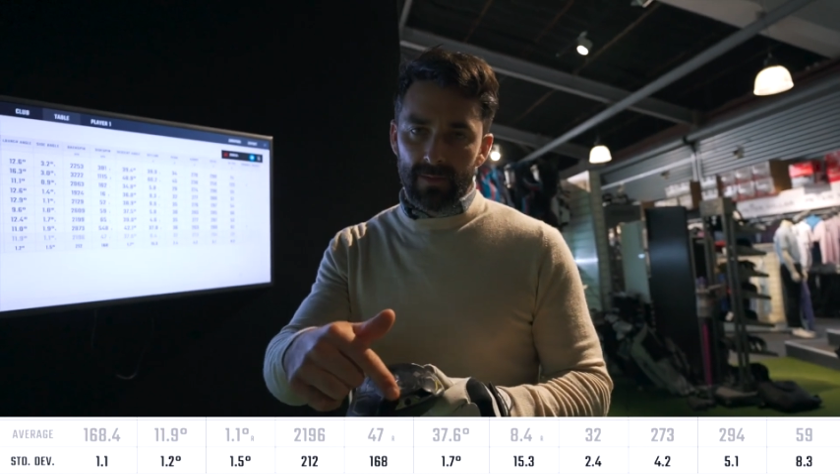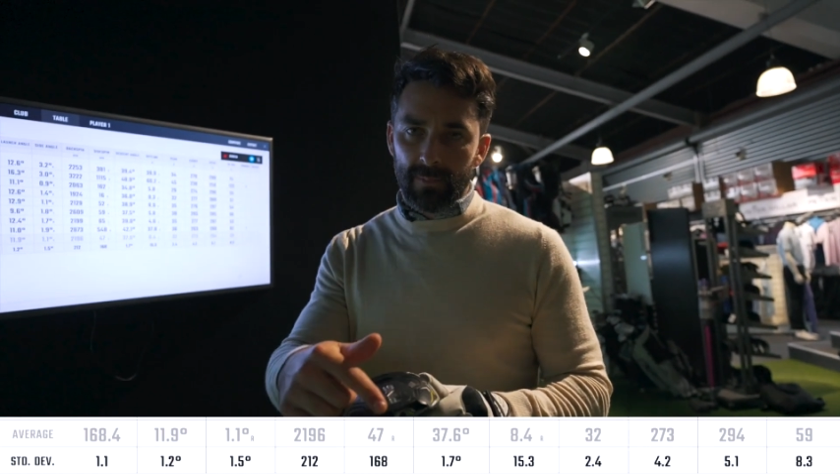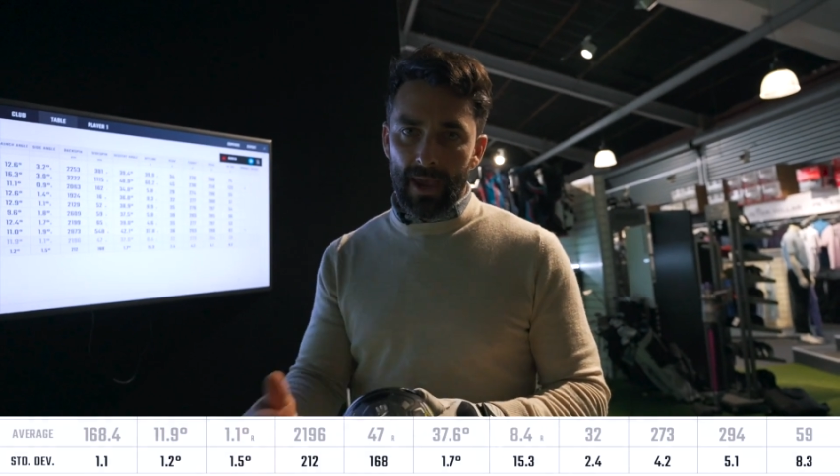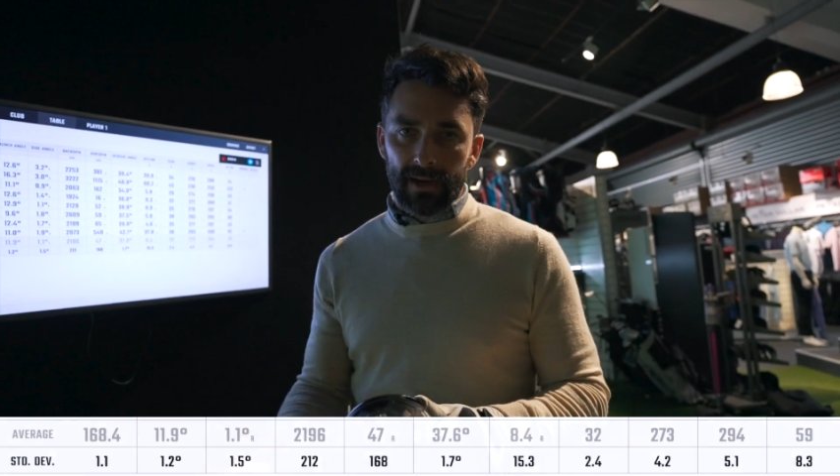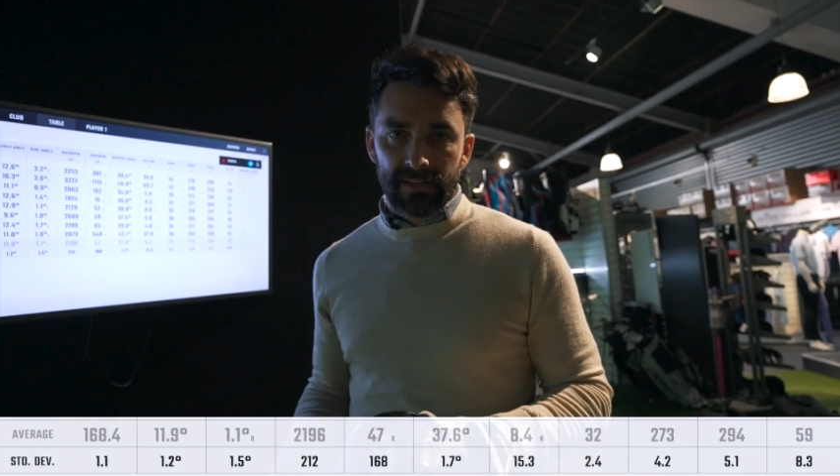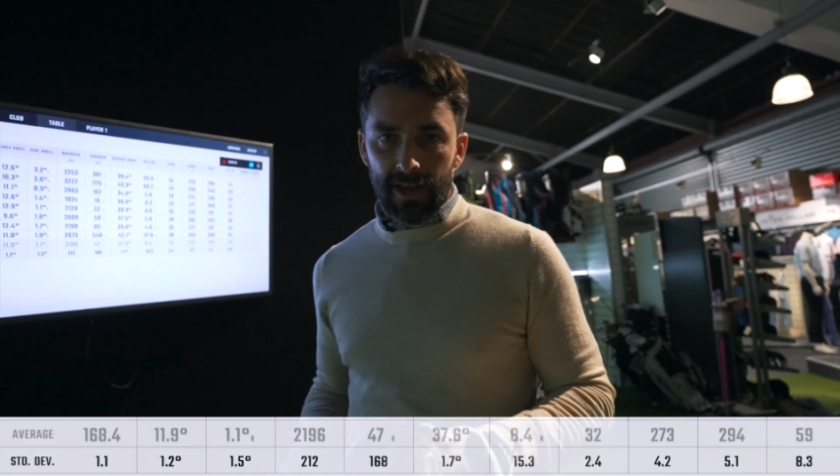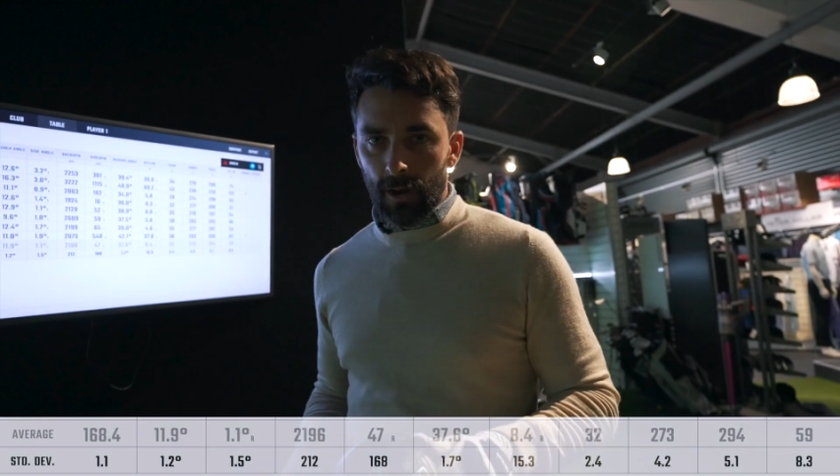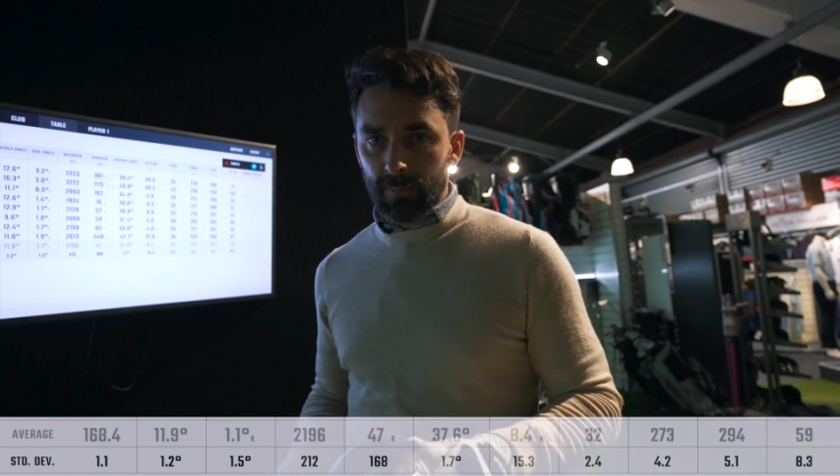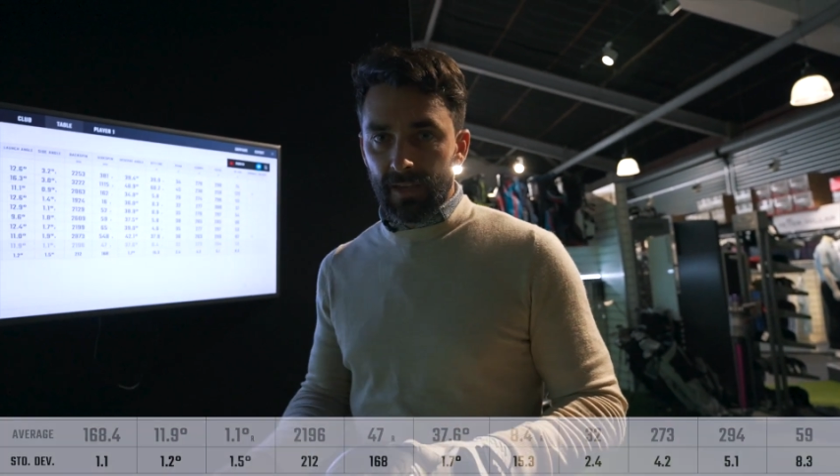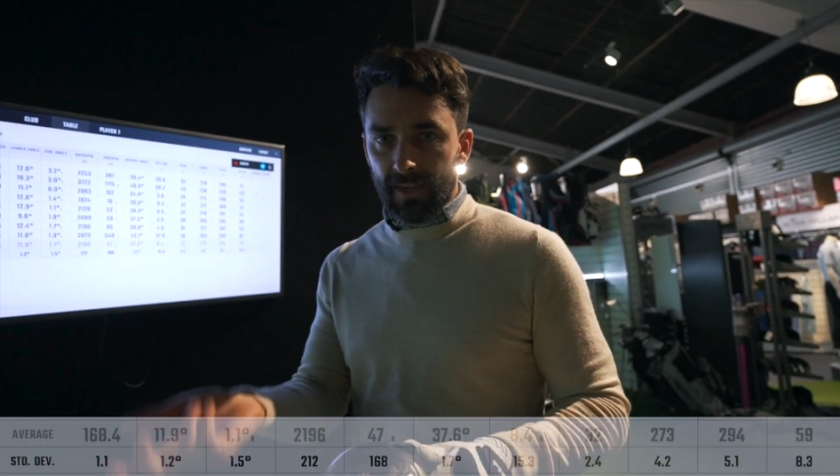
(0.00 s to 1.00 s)
back to
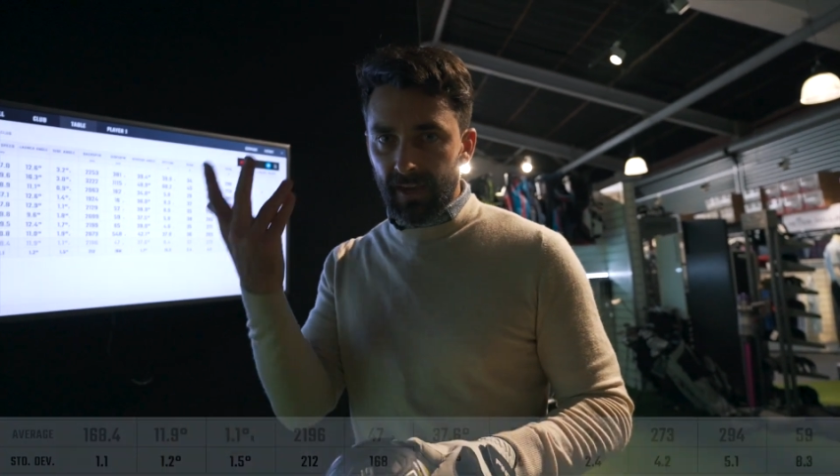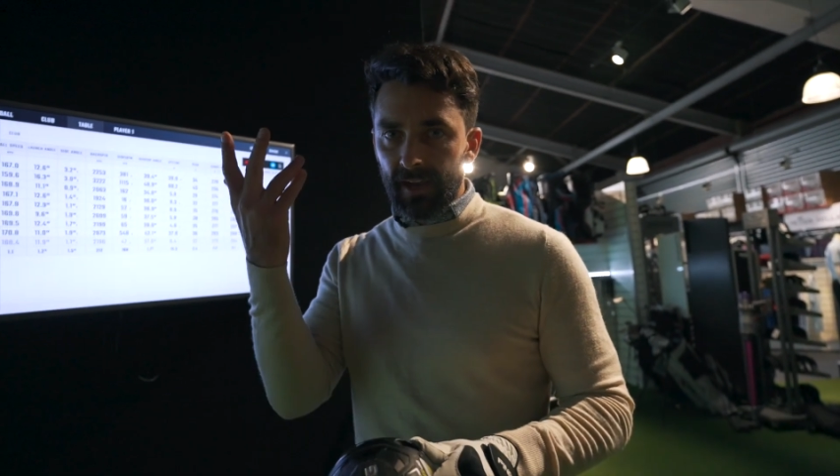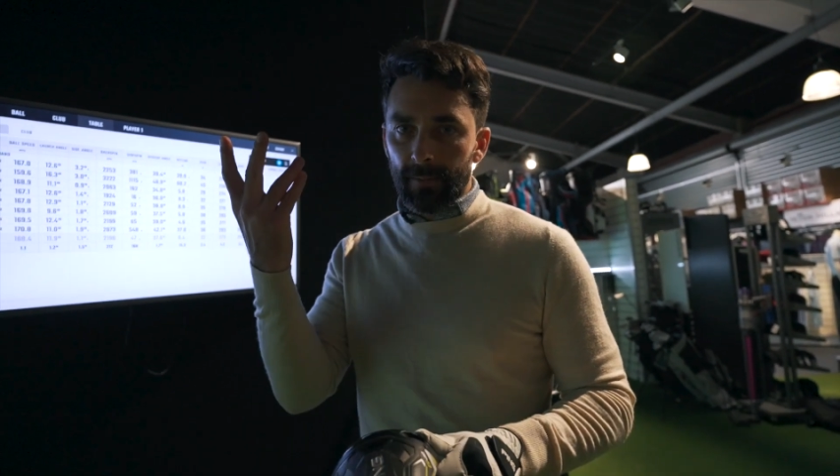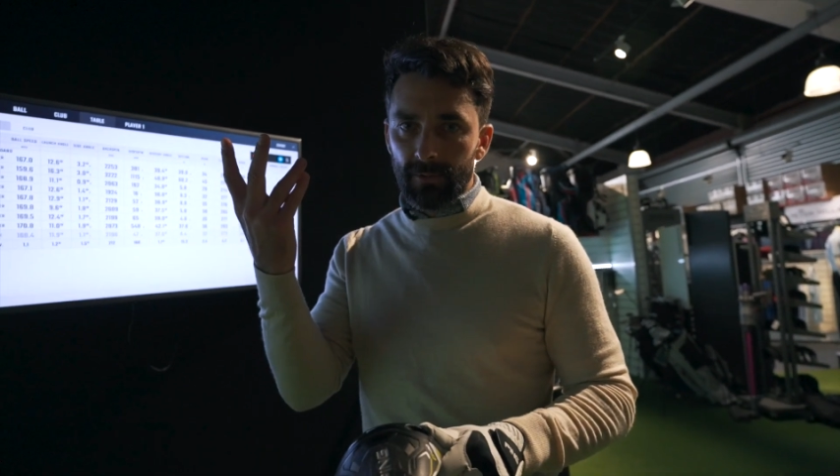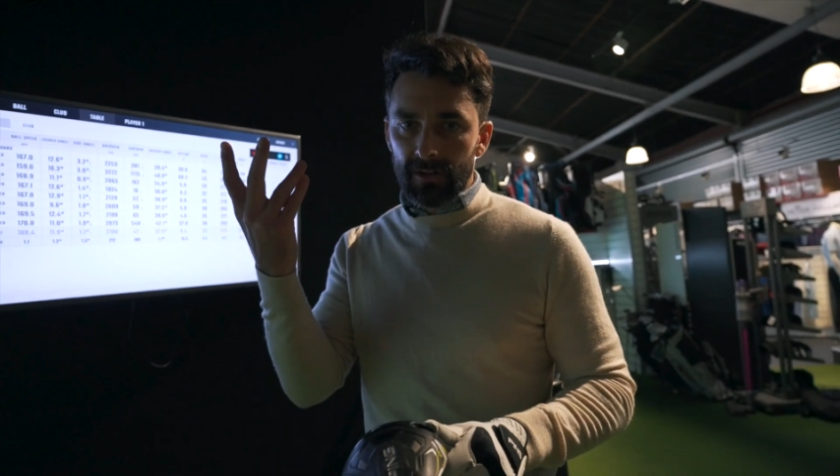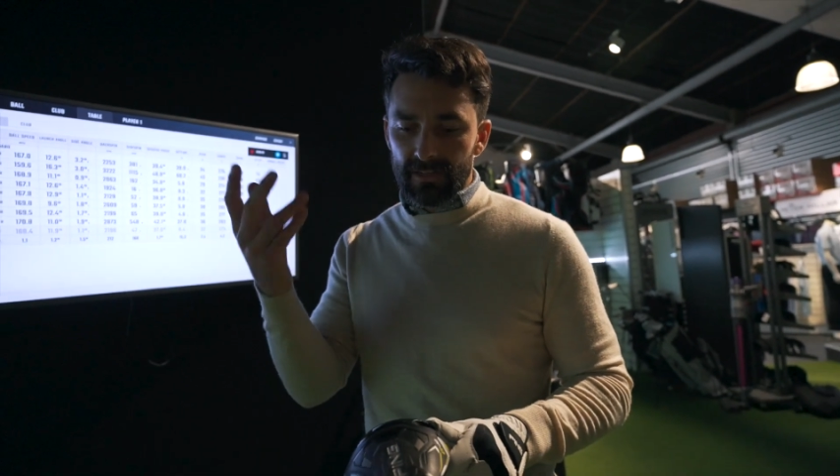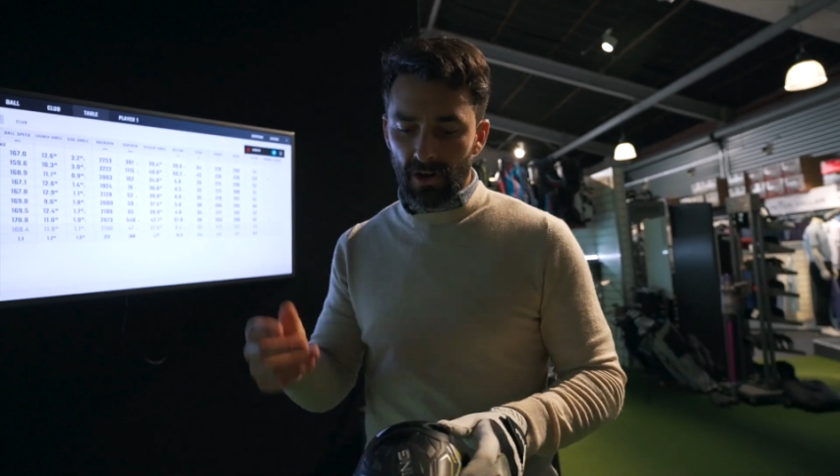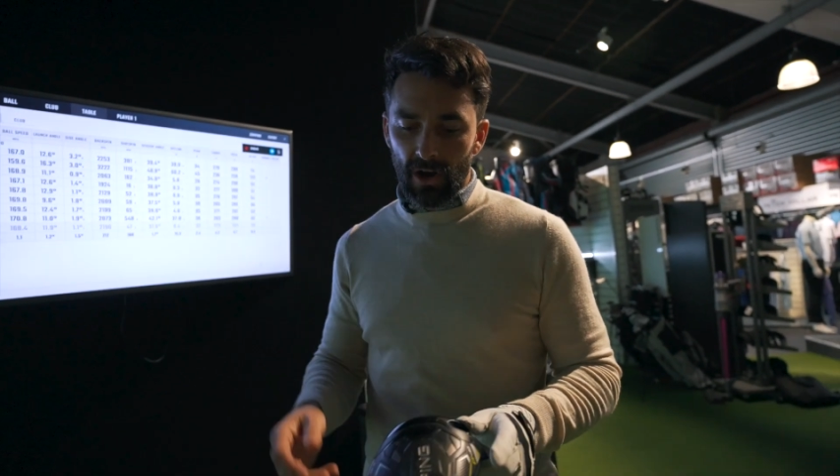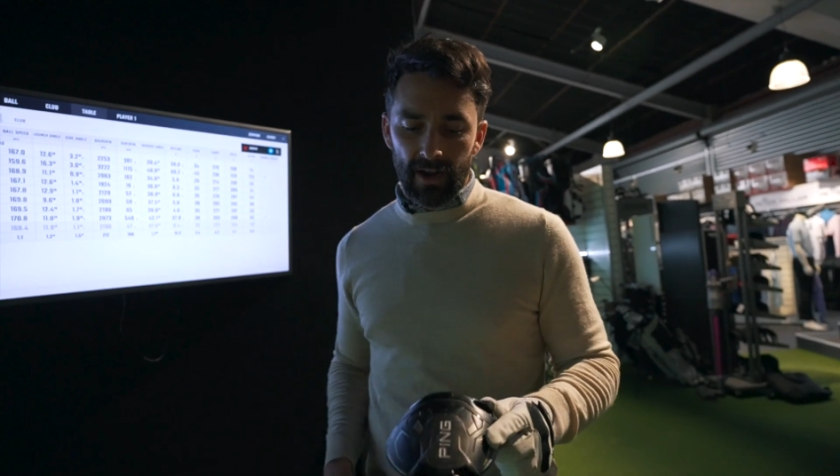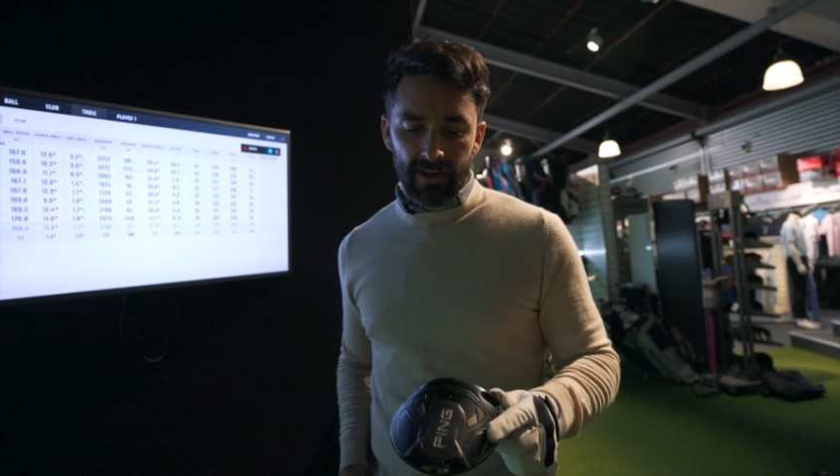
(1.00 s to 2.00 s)
help kick it up nice and
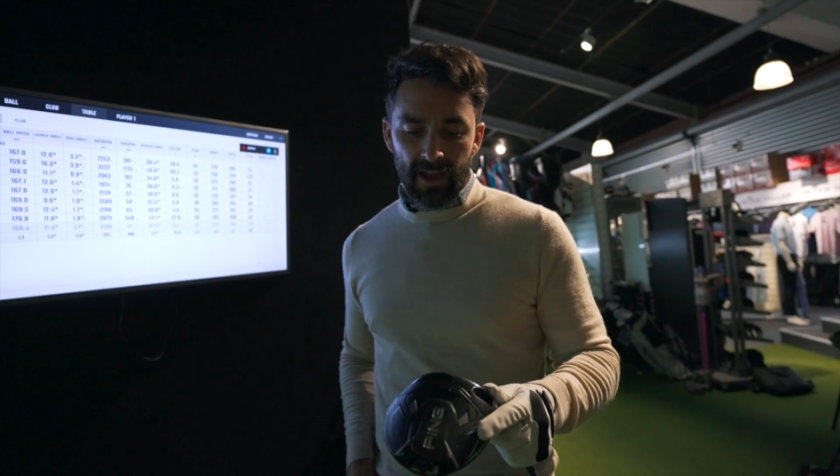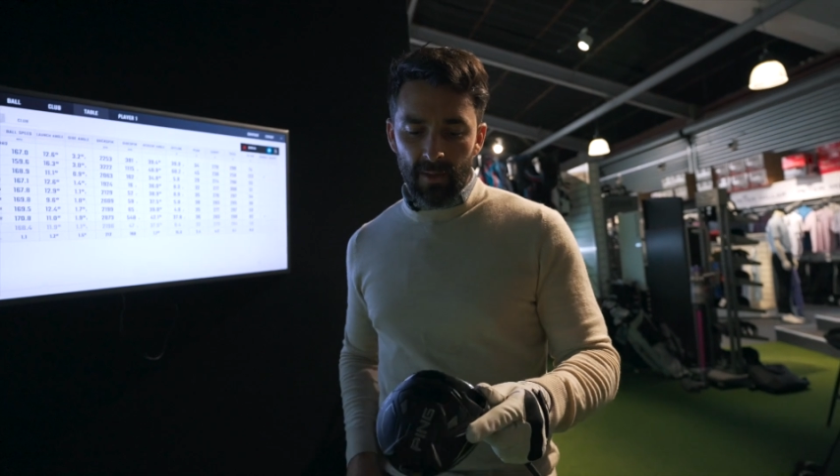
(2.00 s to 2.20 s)
high,